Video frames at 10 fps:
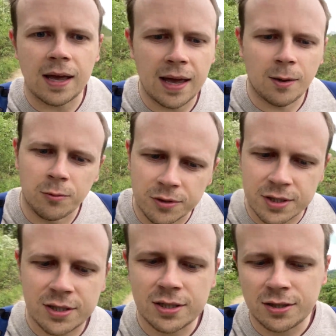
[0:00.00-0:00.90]
It
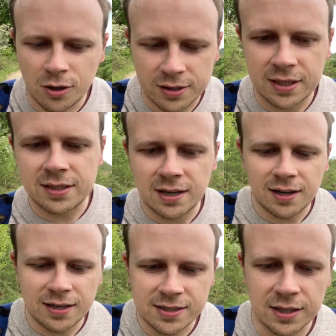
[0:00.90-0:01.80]
was not
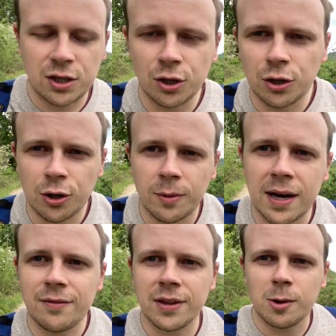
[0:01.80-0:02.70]
entirely secure.
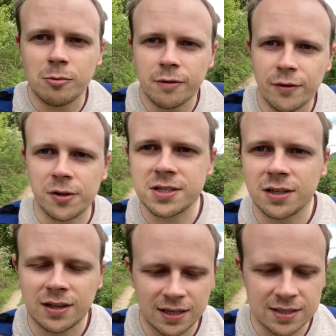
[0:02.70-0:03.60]
Whenever there were revolts
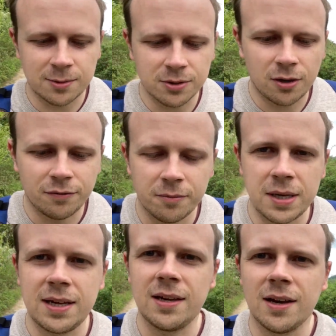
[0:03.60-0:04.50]
and things, it would often
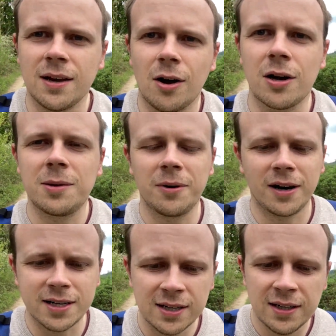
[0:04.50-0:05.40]
be
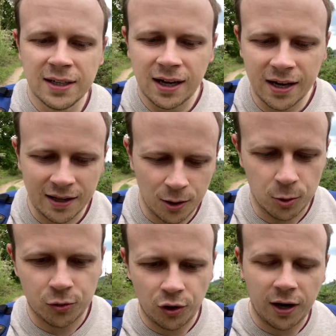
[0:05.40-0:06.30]
occupied. The
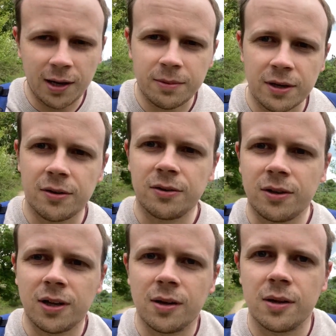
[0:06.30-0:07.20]
local tribe,
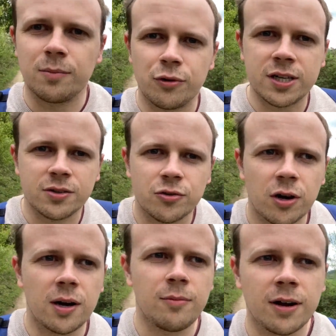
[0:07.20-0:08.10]
the Briton
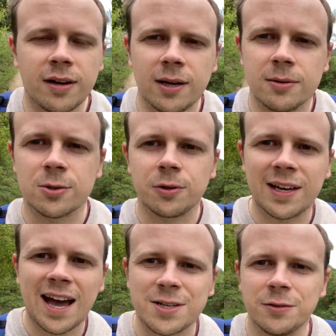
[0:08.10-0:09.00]
tribe around here was called the
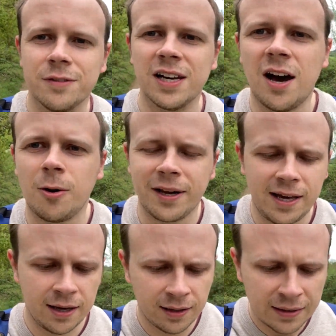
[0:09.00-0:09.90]
Catu
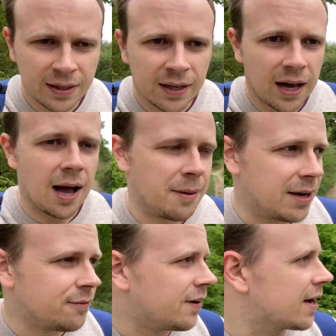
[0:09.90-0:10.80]
Vallani.
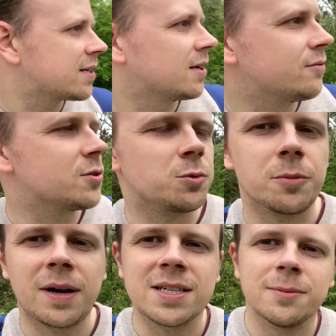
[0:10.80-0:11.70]
And in fact, I've just
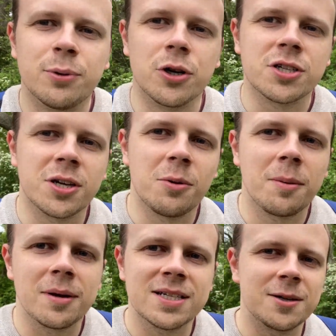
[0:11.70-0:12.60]
walked past a bush, so you won't
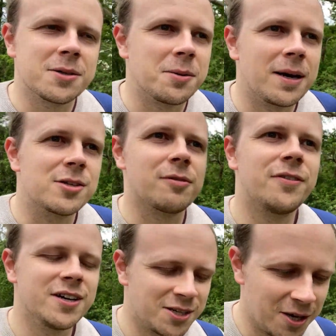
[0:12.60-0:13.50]
be able to see what I'm about to
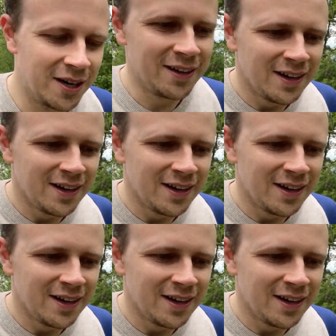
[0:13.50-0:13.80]
refer to.